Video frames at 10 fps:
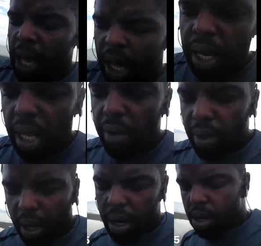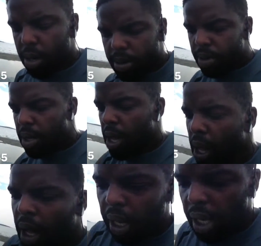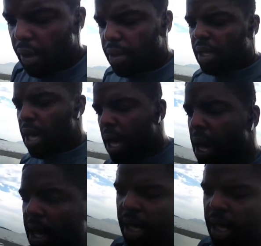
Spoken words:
I love the earth. I love the God.